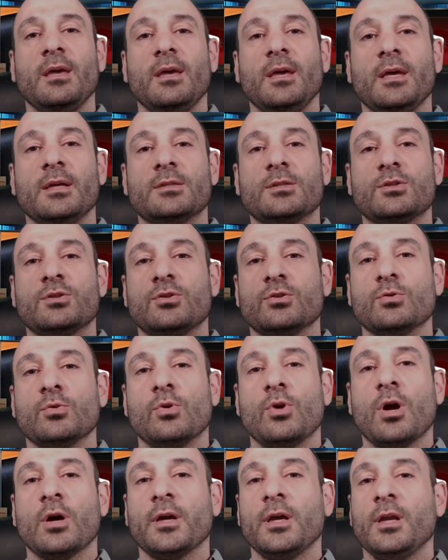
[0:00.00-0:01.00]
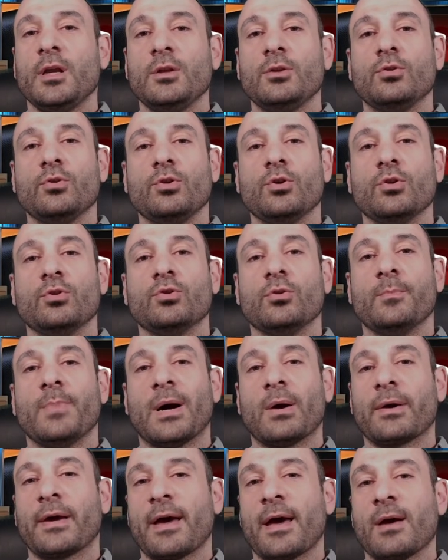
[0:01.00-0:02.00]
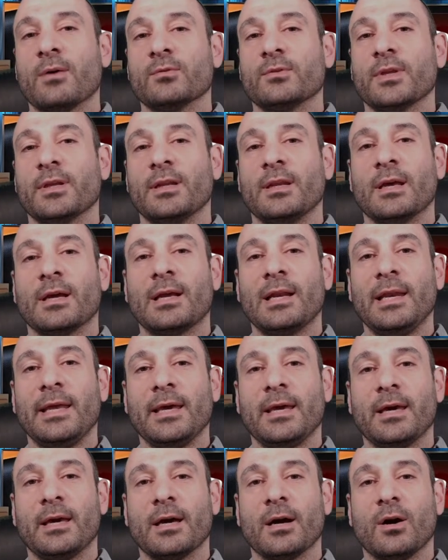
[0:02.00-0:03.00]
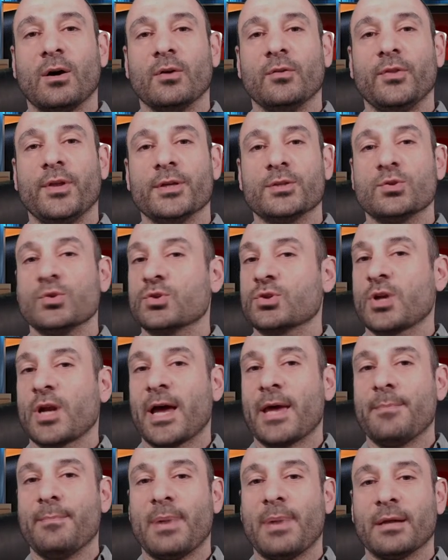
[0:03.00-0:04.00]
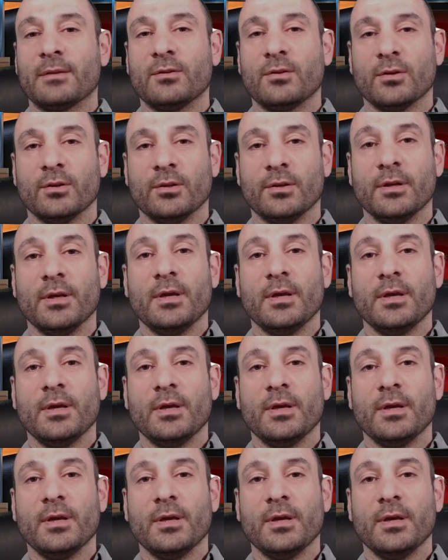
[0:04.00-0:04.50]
is to log in into YouTube account and click on the subscribe button.